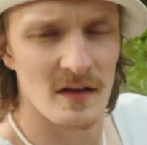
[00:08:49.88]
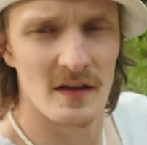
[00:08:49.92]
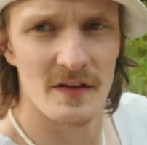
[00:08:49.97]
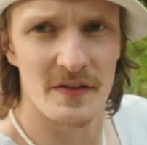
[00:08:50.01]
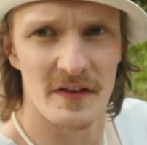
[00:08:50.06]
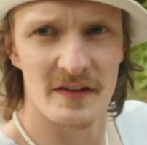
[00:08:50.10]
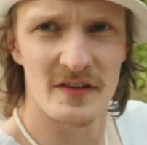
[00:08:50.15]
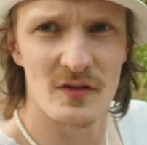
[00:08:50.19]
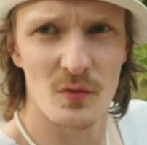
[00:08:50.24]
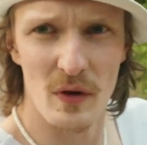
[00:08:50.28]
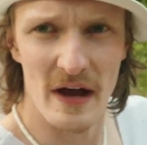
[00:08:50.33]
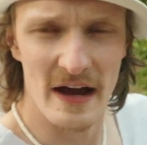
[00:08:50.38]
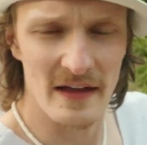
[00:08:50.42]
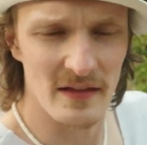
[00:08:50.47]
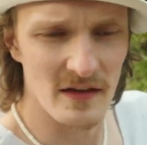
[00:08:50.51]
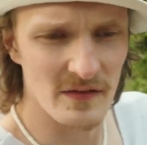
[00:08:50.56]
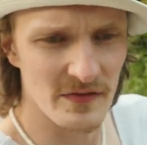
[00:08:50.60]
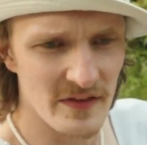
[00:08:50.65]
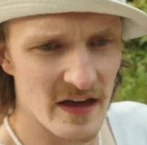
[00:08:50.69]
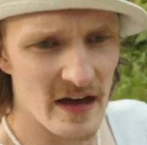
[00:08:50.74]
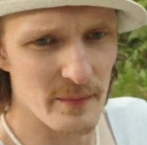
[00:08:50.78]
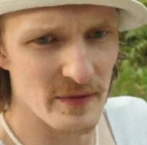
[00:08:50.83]
This is why I
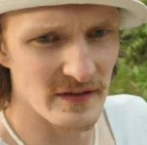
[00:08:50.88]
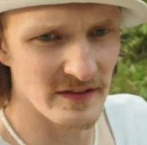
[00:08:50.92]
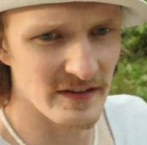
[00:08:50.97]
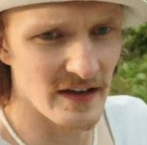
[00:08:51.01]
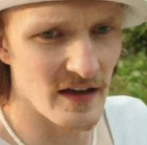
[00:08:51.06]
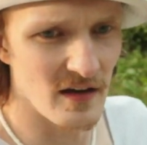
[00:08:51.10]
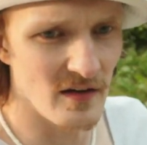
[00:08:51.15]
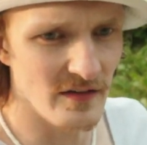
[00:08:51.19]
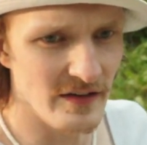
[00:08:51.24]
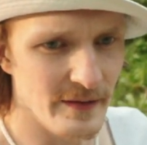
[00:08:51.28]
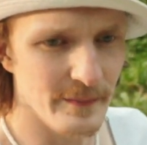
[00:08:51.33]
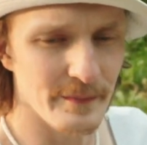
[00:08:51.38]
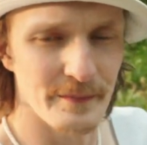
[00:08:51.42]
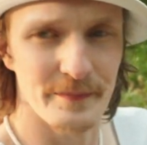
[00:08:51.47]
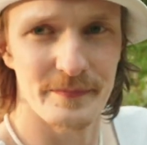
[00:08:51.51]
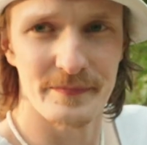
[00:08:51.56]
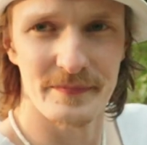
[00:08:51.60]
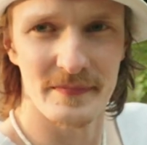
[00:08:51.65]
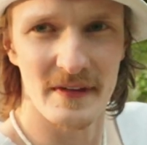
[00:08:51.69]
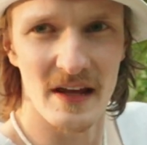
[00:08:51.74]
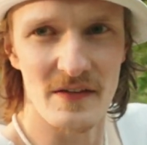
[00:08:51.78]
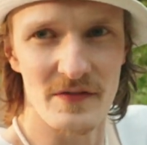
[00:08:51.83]
love that mentality.
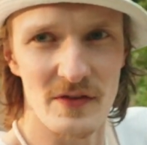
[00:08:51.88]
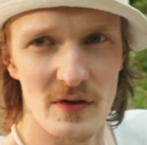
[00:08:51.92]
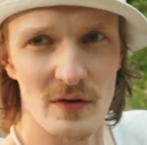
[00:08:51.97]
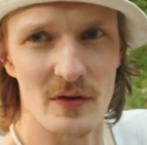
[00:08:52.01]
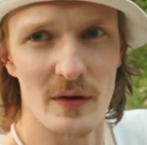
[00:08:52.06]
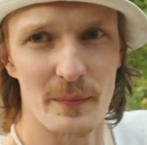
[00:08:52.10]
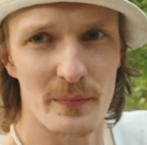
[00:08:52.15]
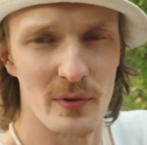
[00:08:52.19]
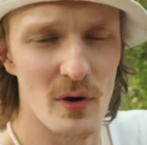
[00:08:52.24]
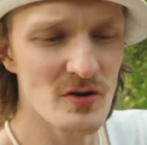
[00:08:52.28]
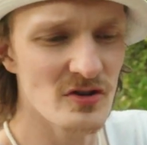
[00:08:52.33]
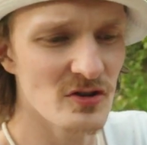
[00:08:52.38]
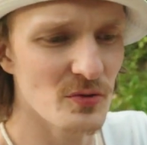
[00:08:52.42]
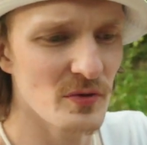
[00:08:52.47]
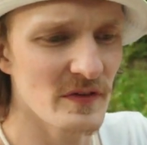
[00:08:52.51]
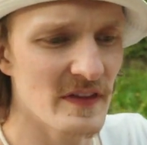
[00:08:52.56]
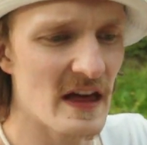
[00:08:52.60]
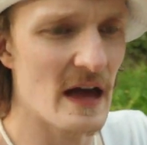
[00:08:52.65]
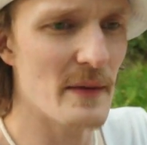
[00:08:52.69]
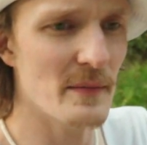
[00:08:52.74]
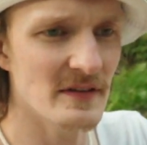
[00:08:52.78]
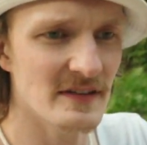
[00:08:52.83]
If you approach it with
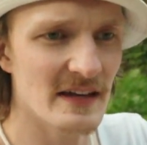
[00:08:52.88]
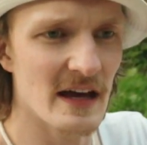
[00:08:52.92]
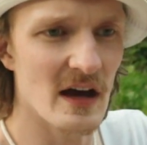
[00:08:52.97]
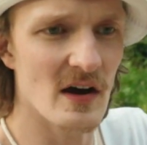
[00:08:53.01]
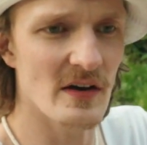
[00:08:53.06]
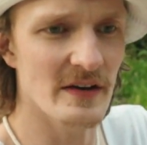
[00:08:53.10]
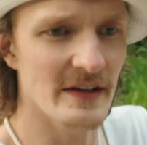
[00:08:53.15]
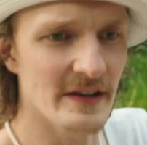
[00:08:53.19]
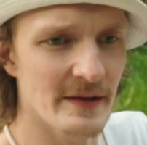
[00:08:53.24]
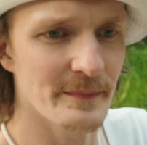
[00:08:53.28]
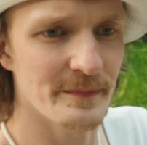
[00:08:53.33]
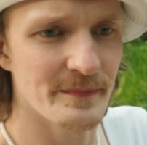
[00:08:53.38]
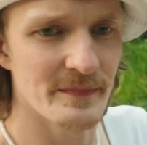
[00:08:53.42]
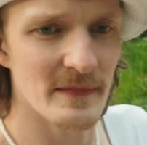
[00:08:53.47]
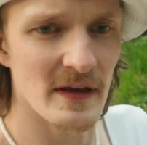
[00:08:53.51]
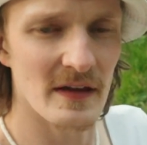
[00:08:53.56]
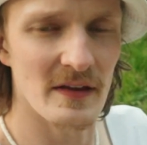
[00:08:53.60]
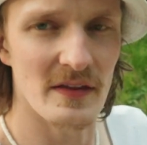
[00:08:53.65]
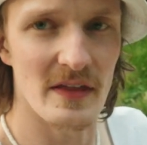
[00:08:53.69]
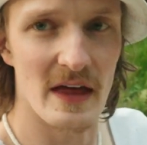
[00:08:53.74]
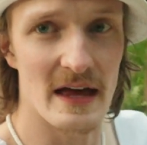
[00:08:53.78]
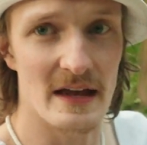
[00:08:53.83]
that mentality,
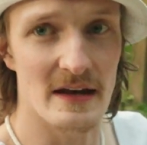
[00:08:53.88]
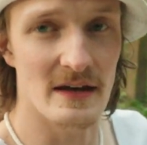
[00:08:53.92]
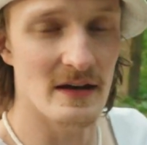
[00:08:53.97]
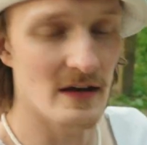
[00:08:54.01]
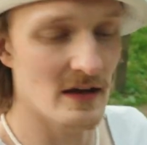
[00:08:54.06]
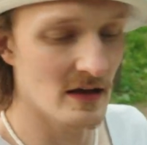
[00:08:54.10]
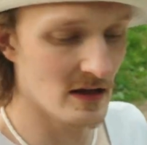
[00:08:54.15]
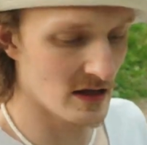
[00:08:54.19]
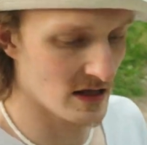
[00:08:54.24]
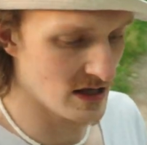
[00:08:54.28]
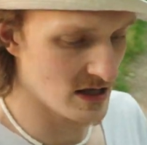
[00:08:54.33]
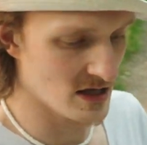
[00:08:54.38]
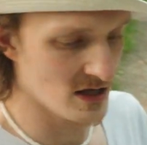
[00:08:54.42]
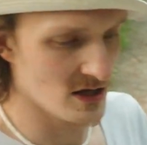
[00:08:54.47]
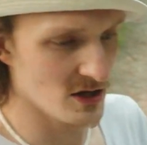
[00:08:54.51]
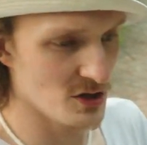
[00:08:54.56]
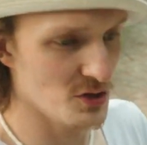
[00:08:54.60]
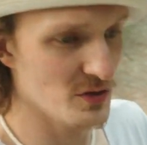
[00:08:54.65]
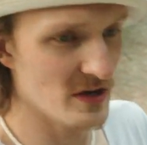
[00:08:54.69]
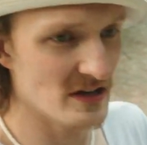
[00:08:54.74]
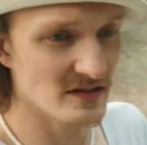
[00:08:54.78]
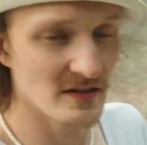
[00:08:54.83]
then
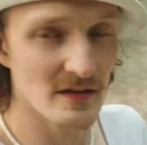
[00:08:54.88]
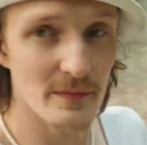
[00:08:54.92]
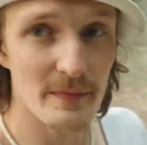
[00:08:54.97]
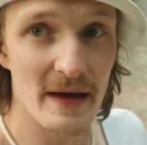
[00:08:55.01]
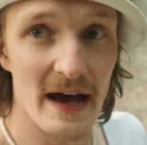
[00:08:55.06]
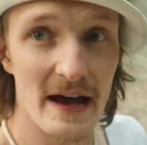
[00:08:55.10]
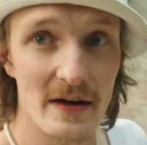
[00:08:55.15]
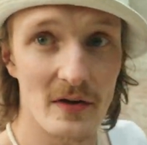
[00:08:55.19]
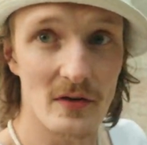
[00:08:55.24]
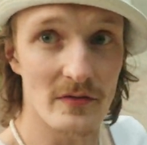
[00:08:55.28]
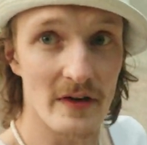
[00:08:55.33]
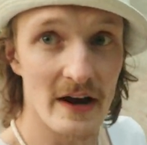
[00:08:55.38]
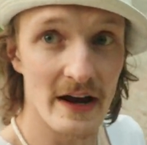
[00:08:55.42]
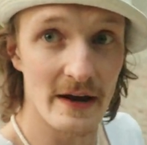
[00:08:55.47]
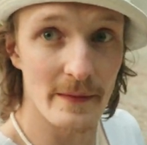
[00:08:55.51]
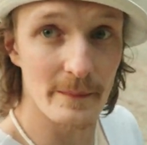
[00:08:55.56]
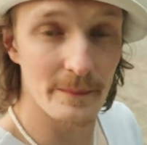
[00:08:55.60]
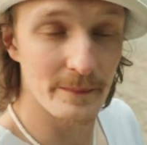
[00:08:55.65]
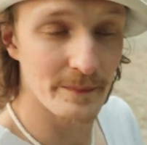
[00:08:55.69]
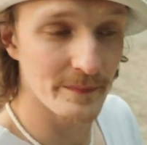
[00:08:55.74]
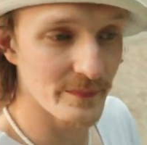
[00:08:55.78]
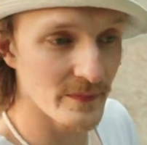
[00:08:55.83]
you get to the battle,
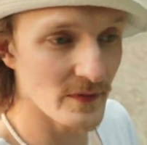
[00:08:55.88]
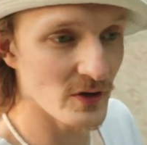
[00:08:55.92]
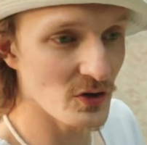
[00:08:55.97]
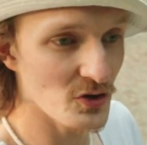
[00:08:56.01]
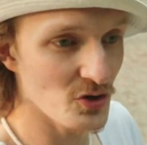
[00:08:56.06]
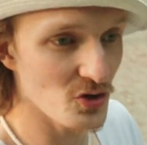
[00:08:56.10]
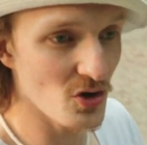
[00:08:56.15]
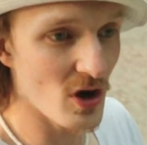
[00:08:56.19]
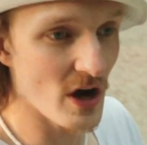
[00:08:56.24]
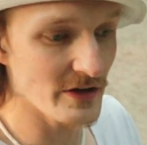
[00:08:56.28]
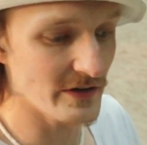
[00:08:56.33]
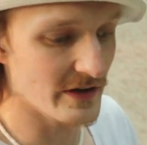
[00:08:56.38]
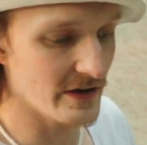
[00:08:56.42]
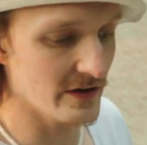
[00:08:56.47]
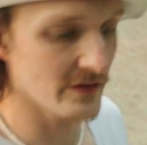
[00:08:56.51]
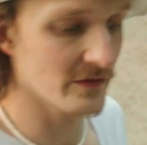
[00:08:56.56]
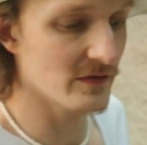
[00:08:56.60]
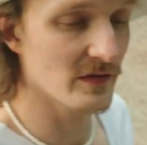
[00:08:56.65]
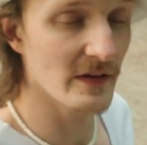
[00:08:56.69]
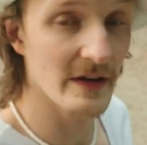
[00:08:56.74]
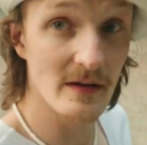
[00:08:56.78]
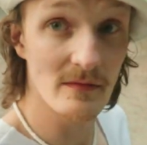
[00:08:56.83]
right? You got your air
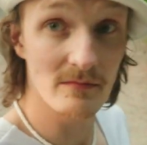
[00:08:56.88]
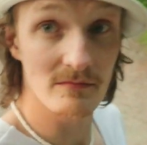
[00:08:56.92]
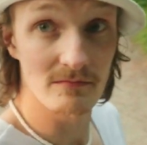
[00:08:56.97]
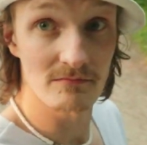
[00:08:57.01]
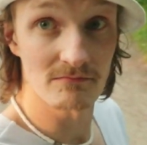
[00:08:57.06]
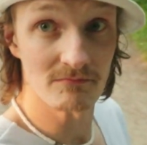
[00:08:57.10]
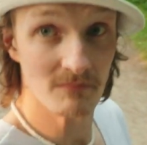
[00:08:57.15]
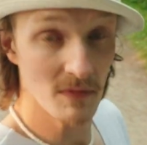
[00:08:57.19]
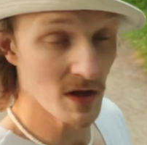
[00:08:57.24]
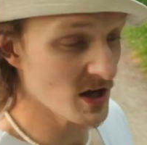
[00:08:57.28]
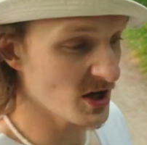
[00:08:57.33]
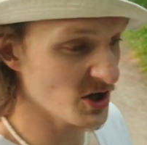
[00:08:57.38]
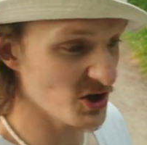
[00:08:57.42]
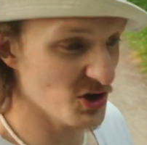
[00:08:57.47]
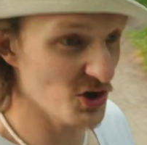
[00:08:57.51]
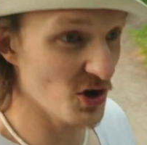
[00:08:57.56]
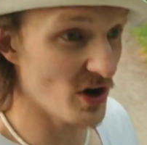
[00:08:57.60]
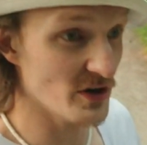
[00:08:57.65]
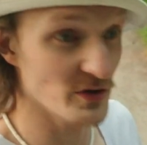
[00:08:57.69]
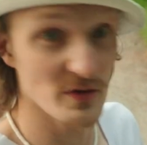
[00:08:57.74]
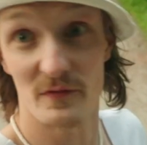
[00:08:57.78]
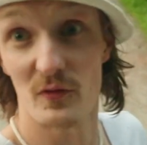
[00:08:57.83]
flare. You
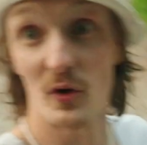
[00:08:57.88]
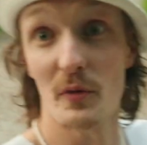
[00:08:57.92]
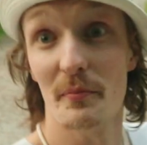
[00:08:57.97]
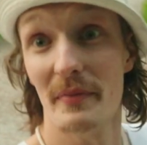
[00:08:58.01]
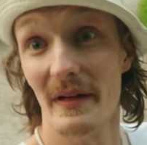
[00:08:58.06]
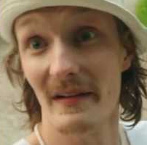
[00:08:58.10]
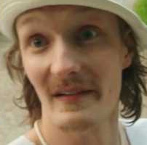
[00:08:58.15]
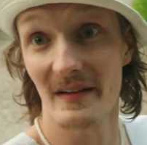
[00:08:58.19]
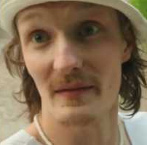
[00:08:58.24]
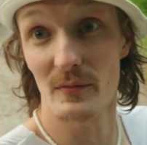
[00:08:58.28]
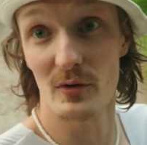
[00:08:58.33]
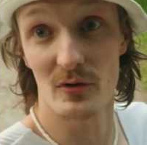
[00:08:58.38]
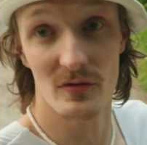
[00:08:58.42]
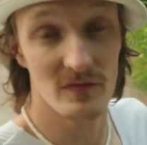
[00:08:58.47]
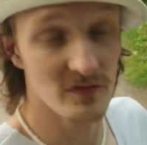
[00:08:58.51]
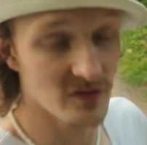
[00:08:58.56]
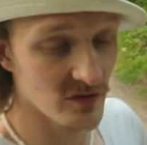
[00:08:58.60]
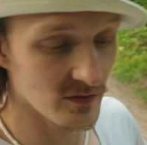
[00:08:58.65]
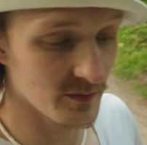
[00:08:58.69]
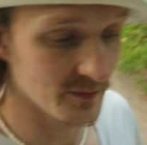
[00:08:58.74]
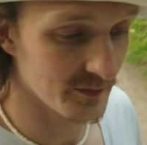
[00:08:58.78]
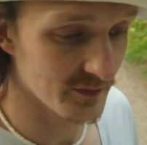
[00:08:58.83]
got your 4 billion
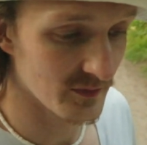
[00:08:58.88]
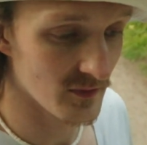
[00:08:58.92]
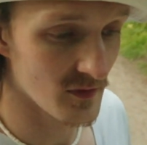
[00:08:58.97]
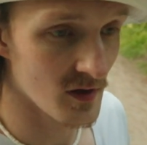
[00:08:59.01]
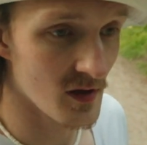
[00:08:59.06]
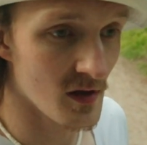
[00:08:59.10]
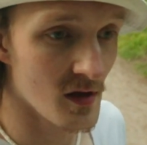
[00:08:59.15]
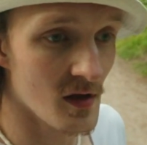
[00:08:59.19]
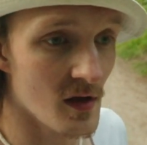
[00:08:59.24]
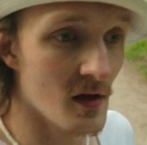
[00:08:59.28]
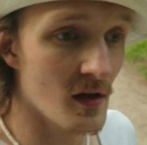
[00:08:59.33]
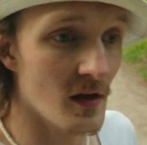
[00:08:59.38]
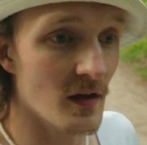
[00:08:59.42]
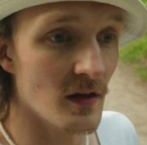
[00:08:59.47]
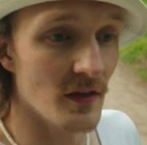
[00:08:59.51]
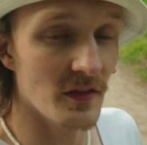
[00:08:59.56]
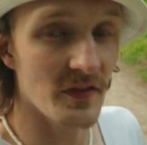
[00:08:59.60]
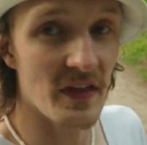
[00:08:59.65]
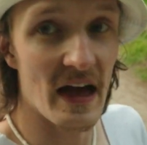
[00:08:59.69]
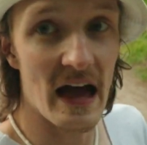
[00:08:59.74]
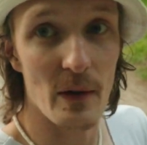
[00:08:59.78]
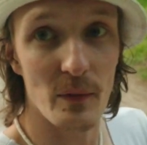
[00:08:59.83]
moves.
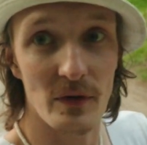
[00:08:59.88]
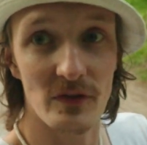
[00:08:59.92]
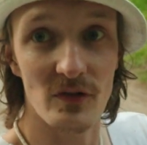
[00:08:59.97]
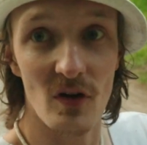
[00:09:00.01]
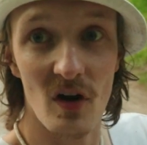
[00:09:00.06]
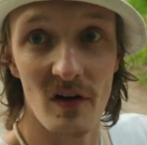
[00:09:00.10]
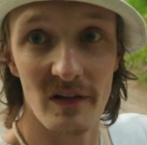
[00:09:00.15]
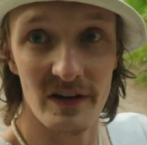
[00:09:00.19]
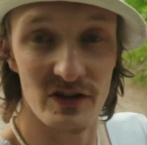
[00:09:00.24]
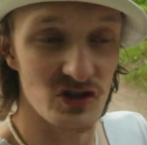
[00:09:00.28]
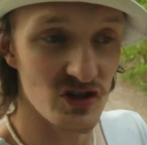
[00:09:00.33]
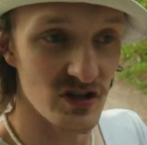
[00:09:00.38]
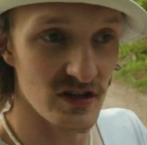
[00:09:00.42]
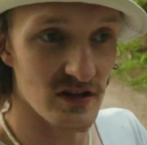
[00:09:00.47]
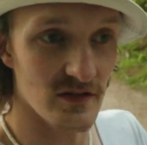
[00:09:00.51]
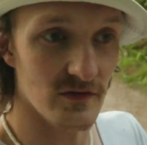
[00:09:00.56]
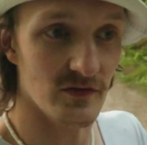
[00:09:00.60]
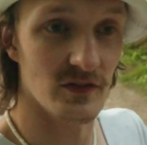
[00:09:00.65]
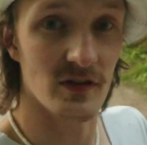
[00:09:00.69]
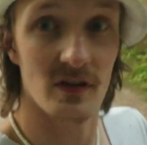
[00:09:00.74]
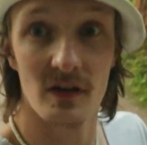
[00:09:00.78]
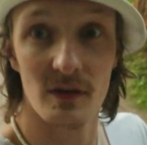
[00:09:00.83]
That was all
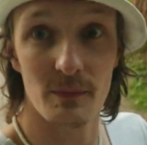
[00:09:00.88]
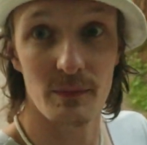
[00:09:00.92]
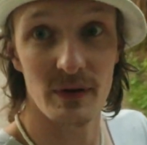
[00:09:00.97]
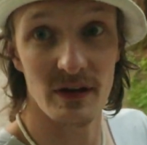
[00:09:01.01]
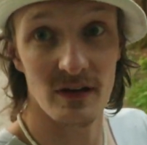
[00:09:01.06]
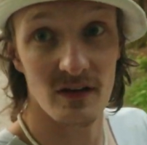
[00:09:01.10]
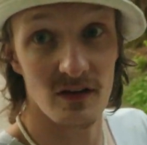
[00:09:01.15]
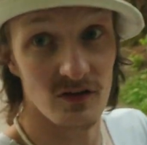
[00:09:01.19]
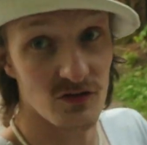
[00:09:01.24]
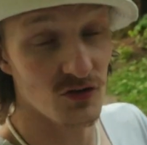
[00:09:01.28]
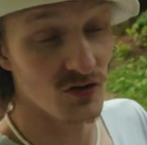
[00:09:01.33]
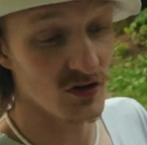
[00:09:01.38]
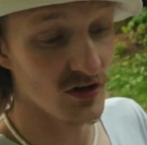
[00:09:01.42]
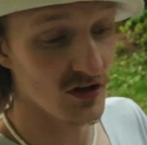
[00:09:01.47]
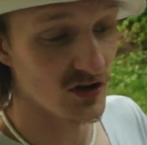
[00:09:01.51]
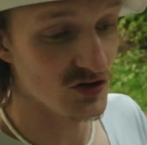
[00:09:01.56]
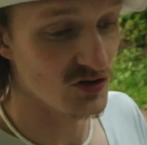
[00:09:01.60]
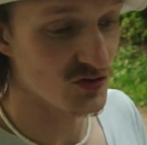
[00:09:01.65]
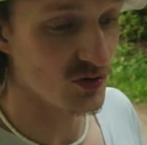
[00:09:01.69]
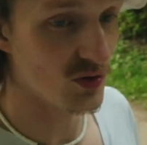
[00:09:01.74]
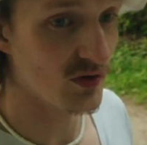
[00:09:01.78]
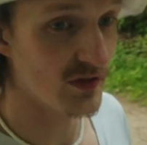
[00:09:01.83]
achieved because you could
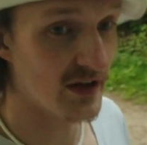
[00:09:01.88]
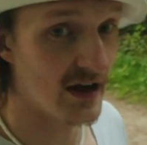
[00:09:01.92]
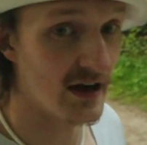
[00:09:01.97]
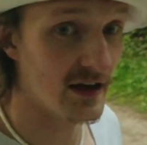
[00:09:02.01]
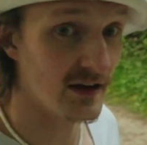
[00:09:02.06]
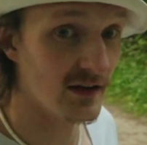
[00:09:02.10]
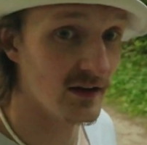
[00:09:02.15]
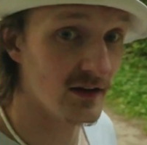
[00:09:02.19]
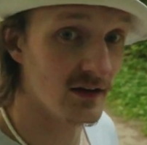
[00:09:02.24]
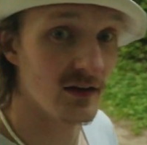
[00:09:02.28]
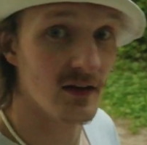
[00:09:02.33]
control that.